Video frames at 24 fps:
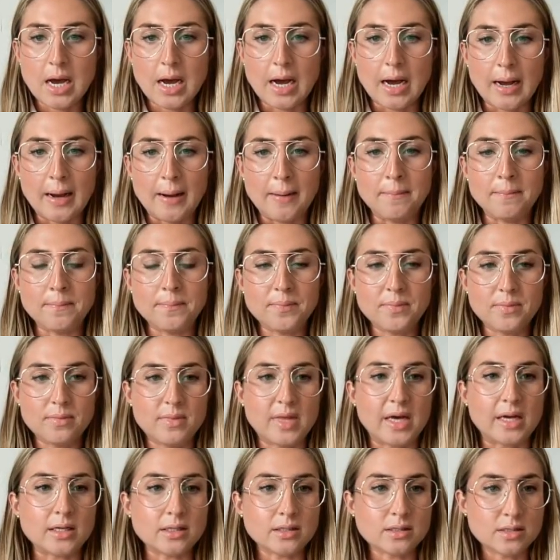
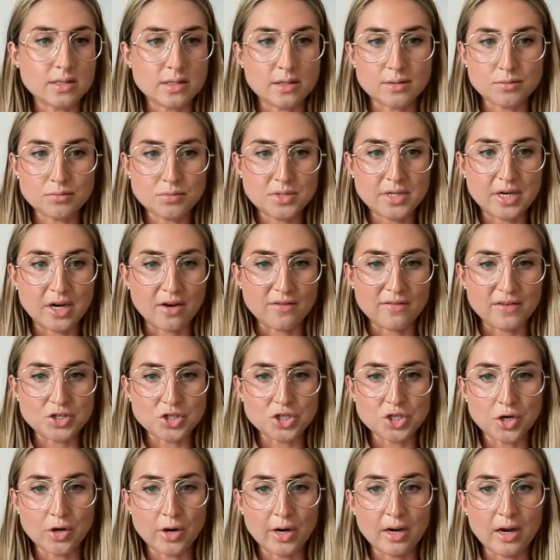That is the tariff
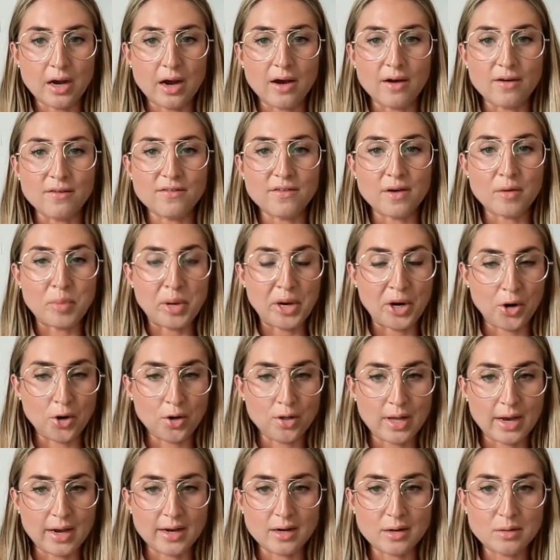engineering of
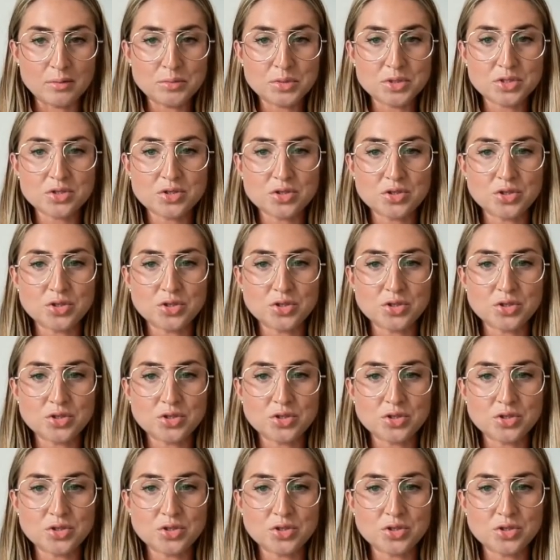apparel items.